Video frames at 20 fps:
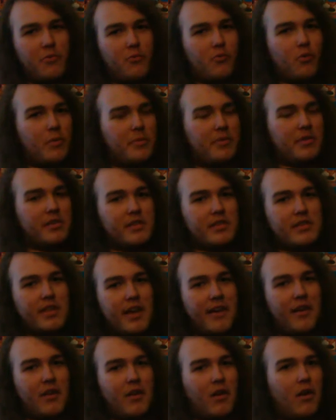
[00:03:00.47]
whipping its
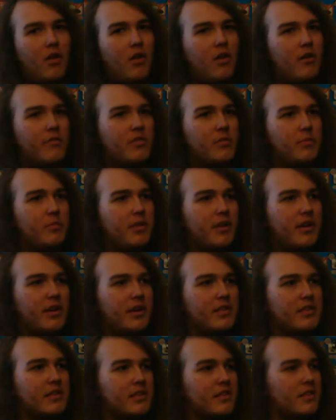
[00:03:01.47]
tail all over the
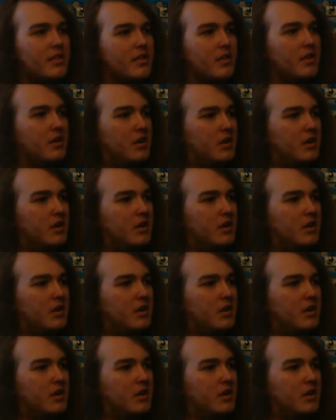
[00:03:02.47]
place,